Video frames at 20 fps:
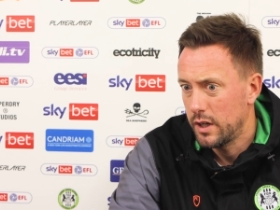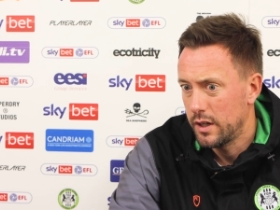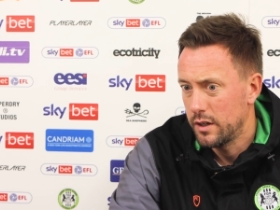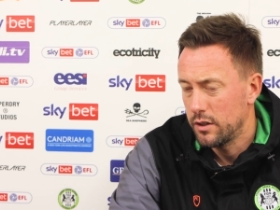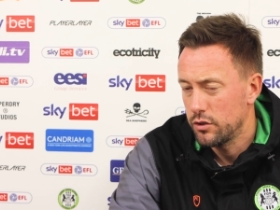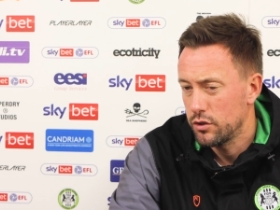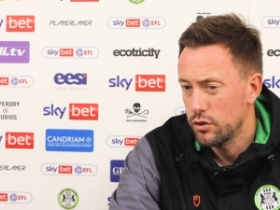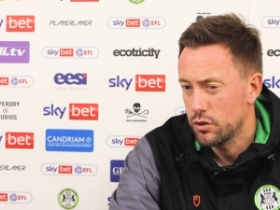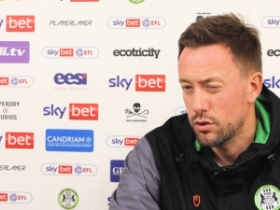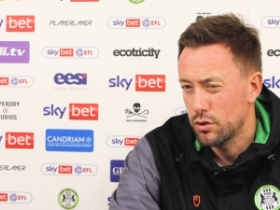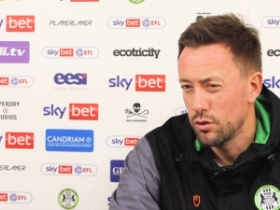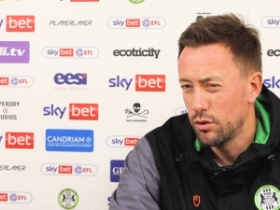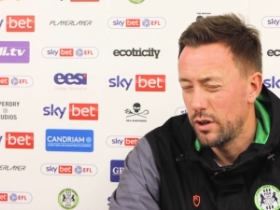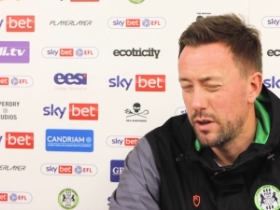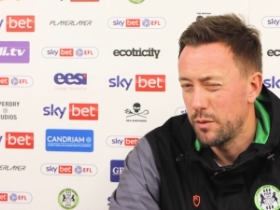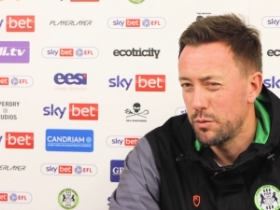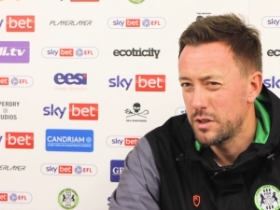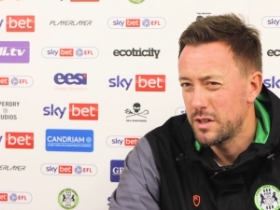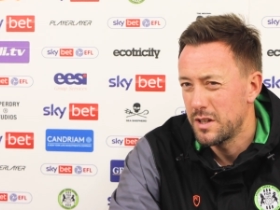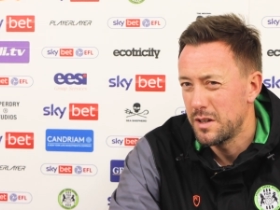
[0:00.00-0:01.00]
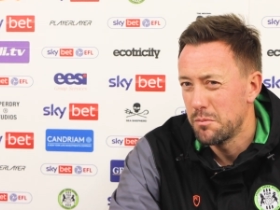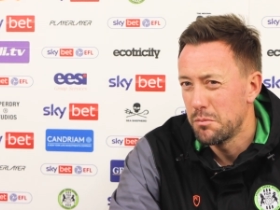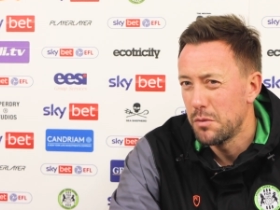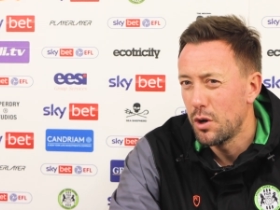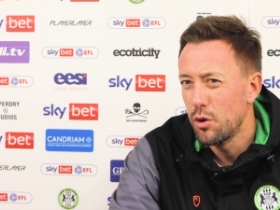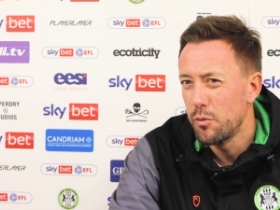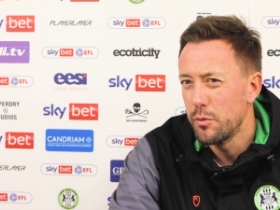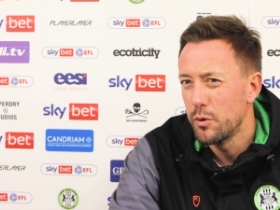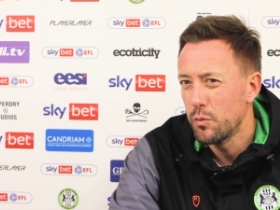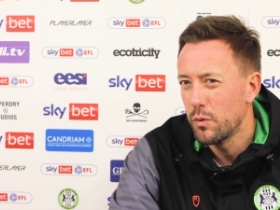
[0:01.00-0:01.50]
and I just thought it was in a
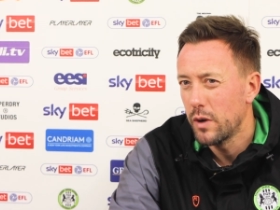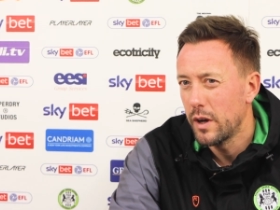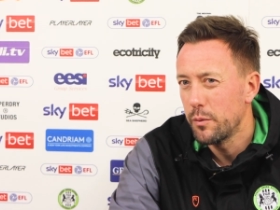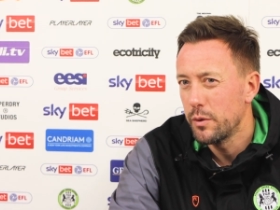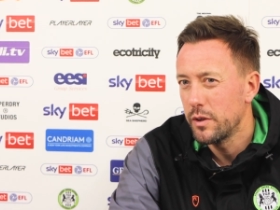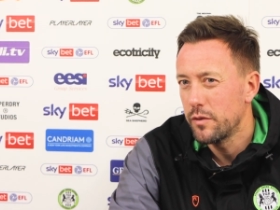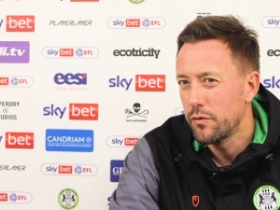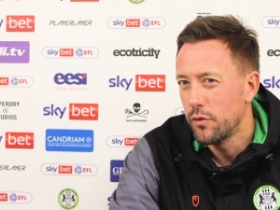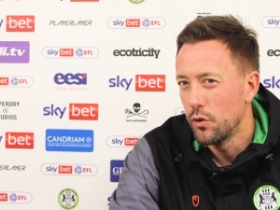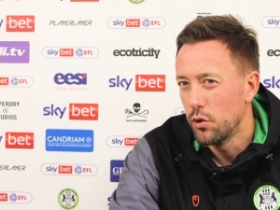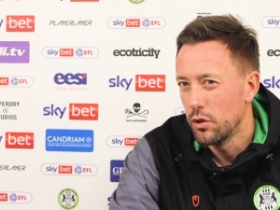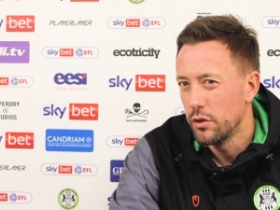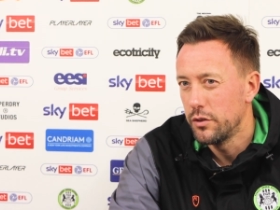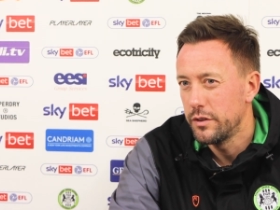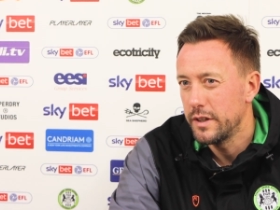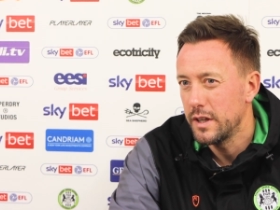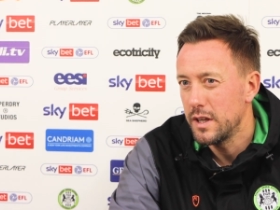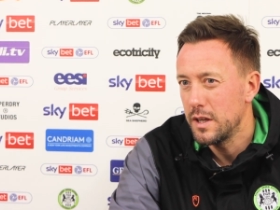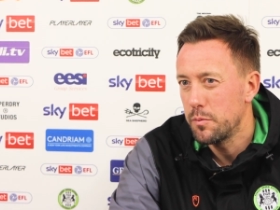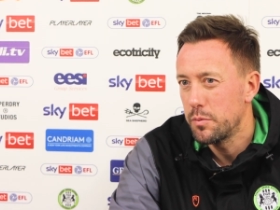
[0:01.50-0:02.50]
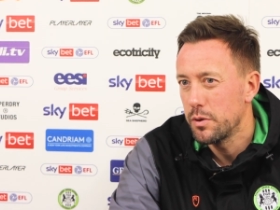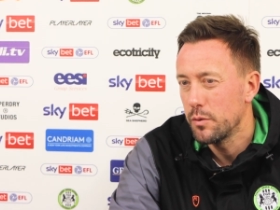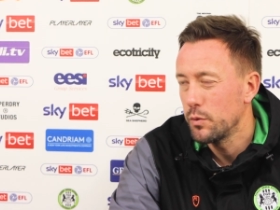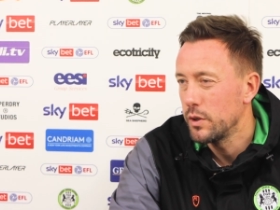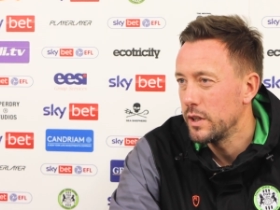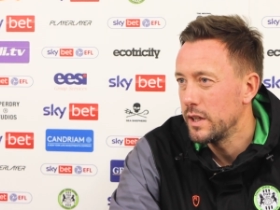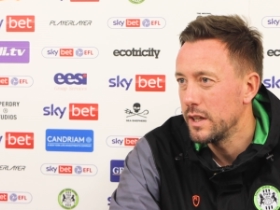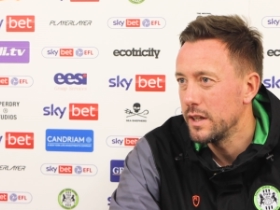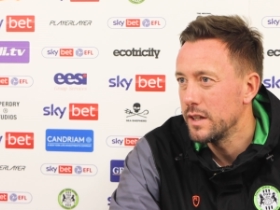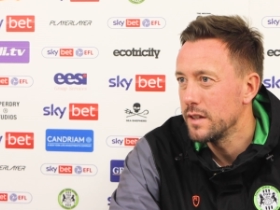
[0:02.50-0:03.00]
moment where we'd fallen deep and
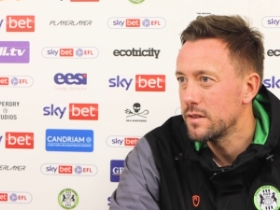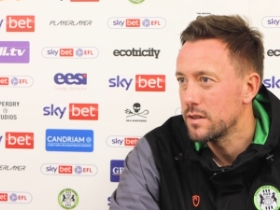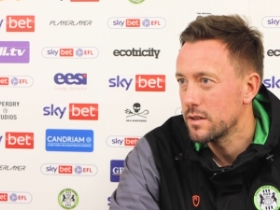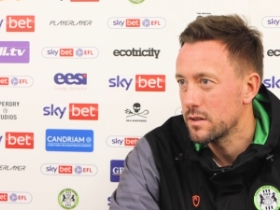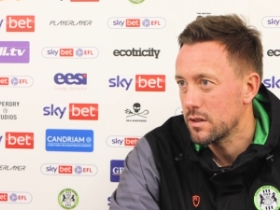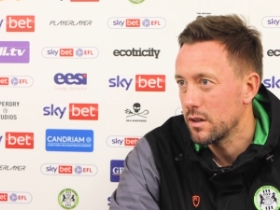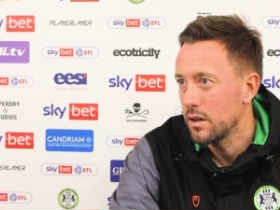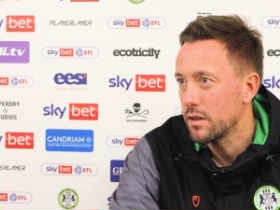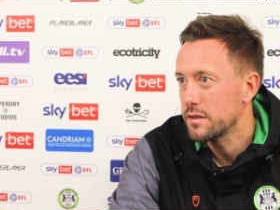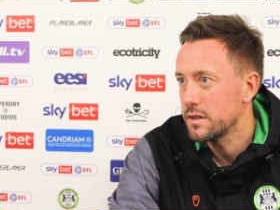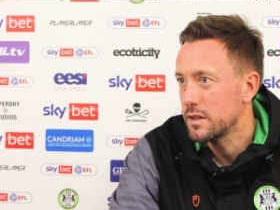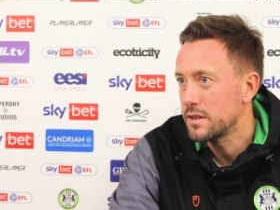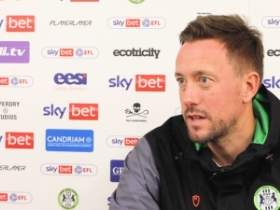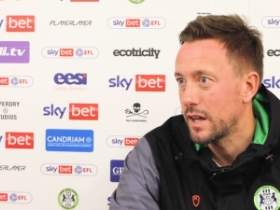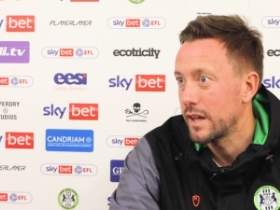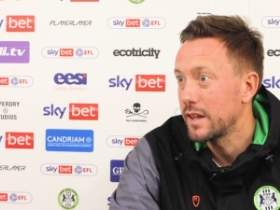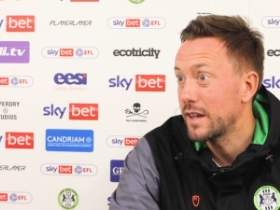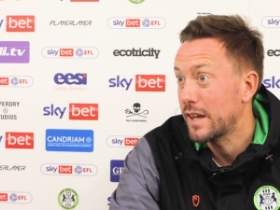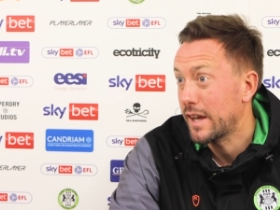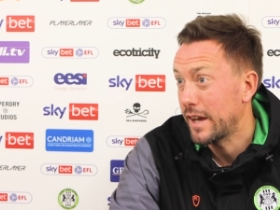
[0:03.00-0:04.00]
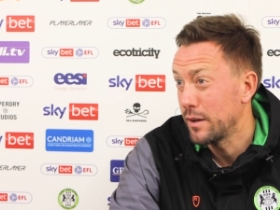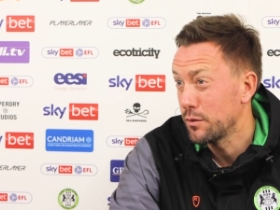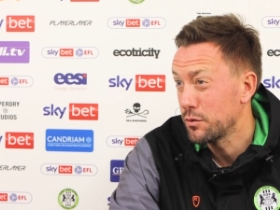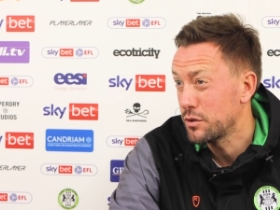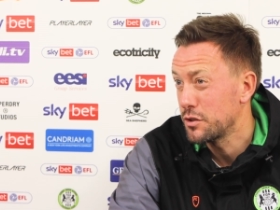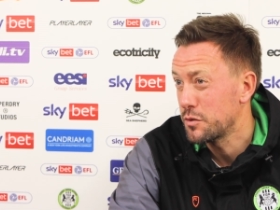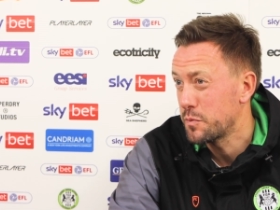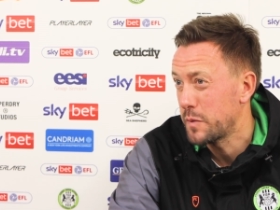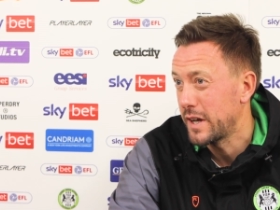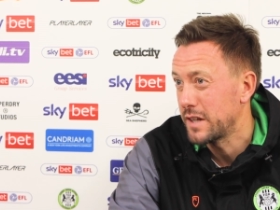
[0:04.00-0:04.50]
we needed to start to take the
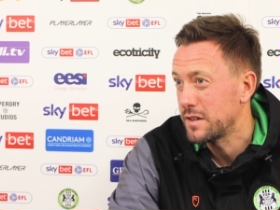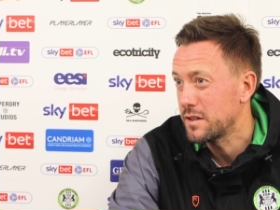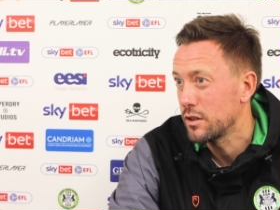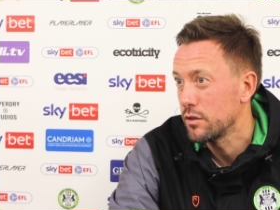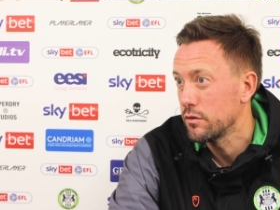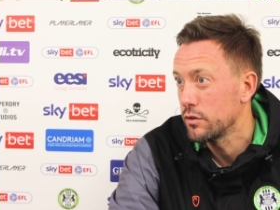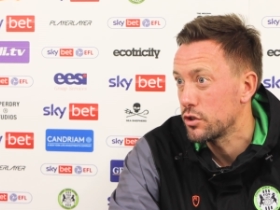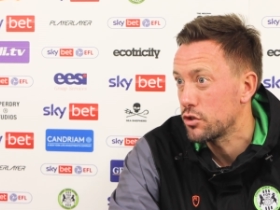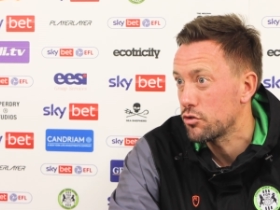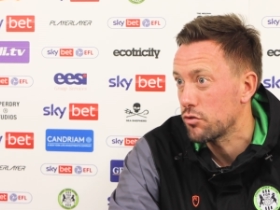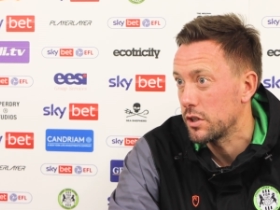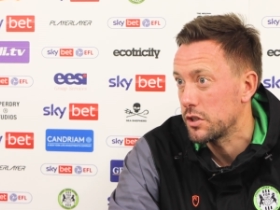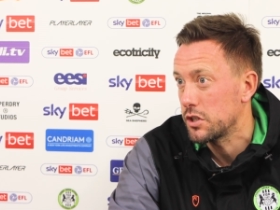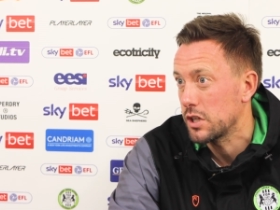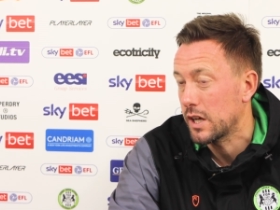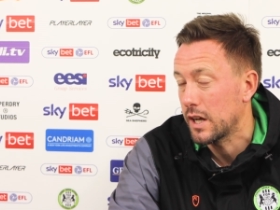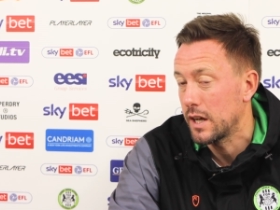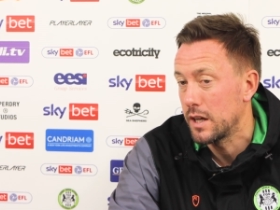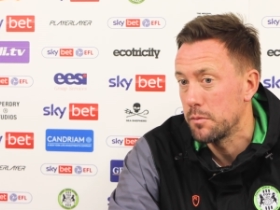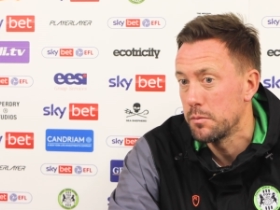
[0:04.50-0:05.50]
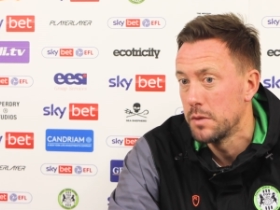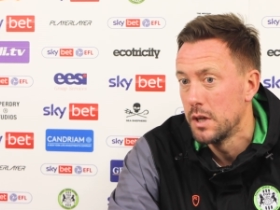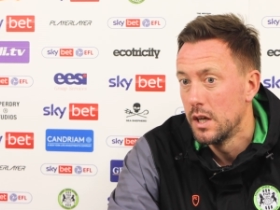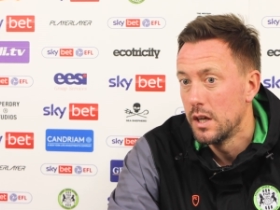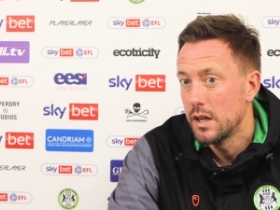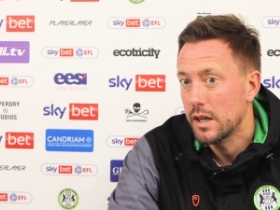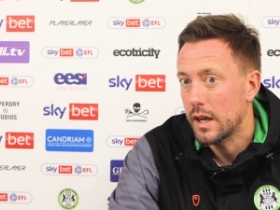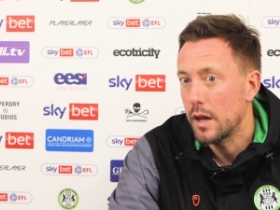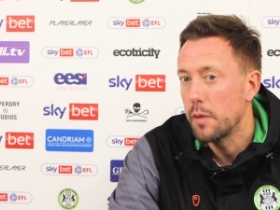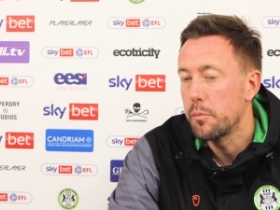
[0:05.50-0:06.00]
counters better and stretch the game,
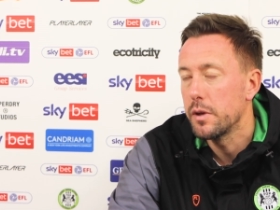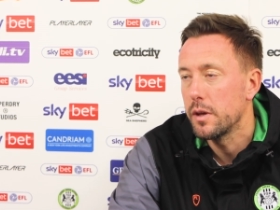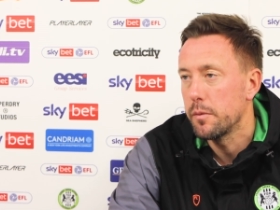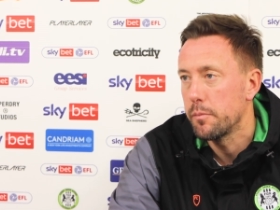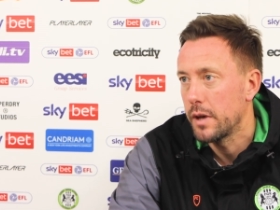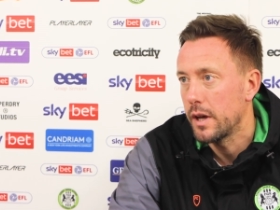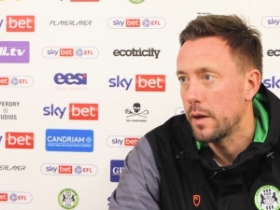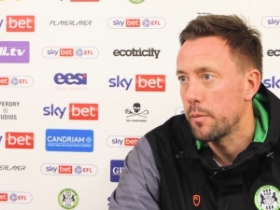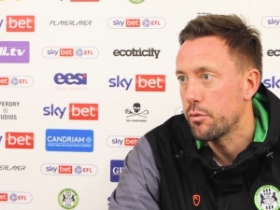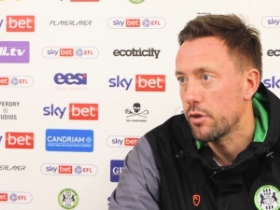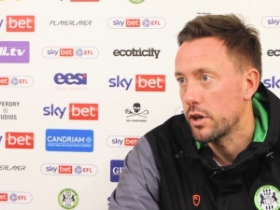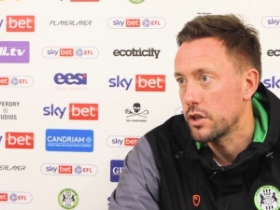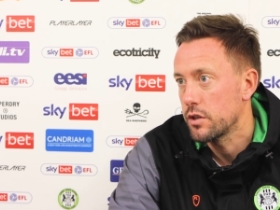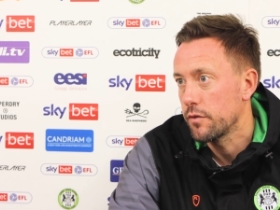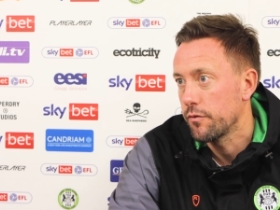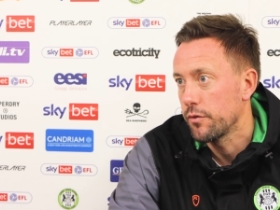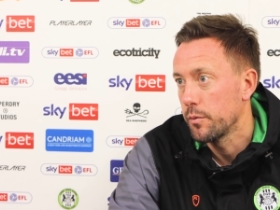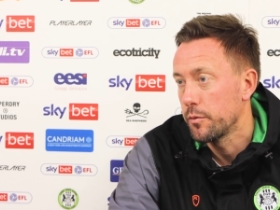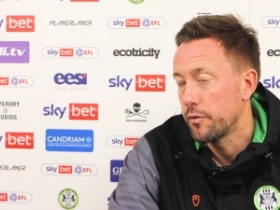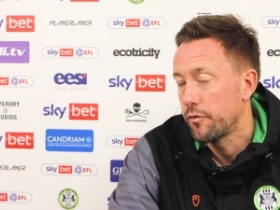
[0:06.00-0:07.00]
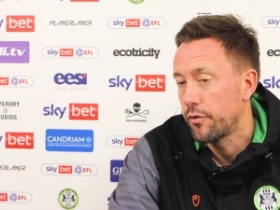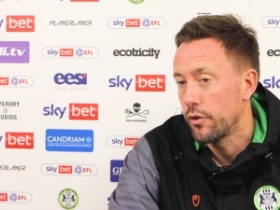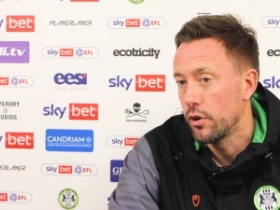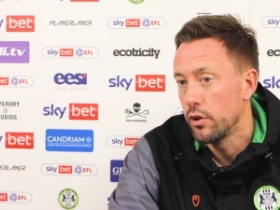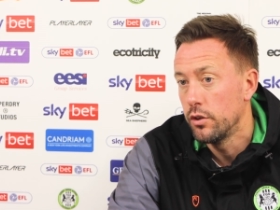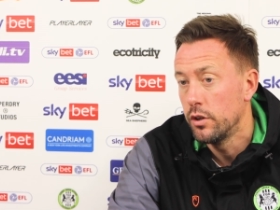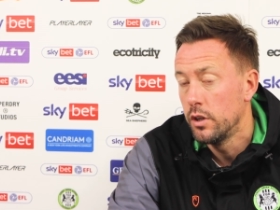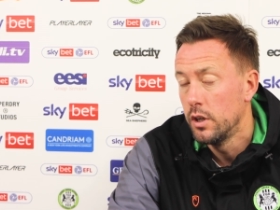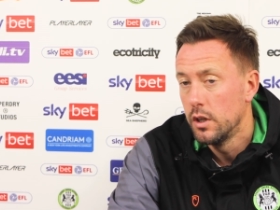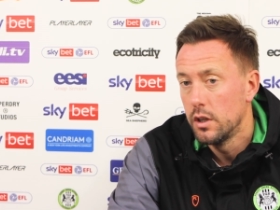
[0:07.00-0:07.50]
get a bit better pressure from the
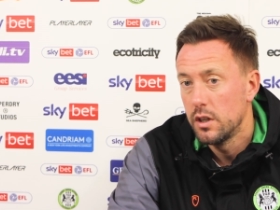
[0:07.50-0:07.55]
front.